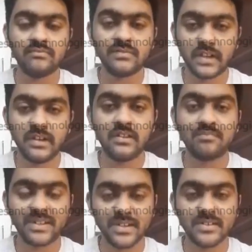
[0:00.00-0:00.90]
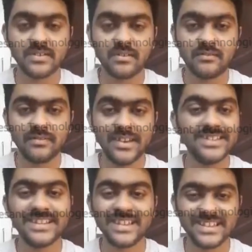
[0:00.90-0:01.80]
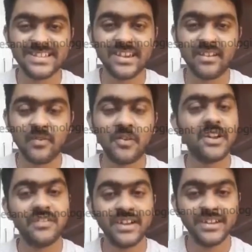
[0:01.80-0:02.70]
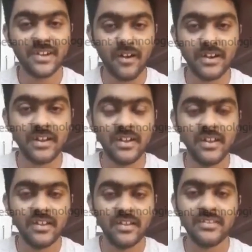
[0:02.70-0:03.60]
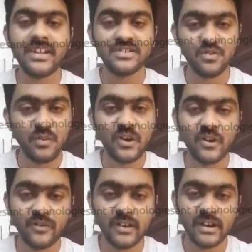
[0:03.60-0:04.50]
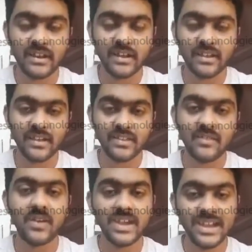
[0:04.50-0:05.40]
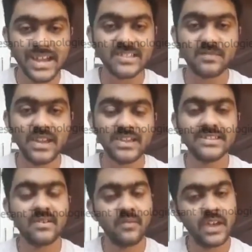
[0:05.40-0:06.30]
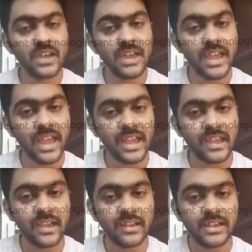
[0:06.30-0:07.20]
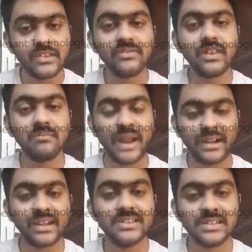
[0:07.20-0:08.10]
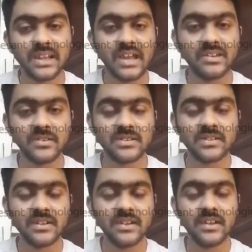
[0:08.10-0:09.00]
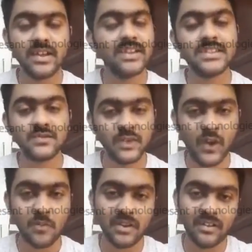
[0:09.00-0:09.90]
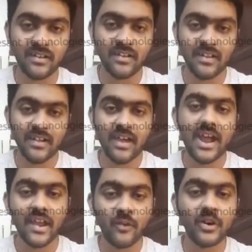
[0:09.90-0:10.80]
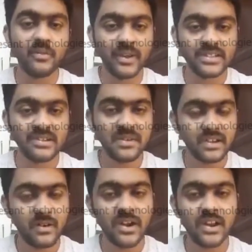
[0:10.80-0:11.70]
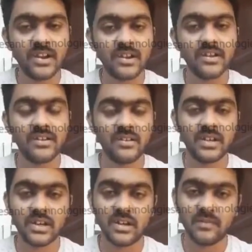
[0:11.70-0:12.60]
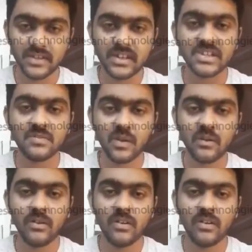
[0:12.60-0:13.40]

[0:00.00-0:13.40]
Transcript: trainer Prasad Sir. He's just insane. Whatever he taught, there is no point of forgetting. The way he explains, the way he gives the practical scenarios, it's just phenomenal. And I want to mention my coordinator, Vignesh Bro,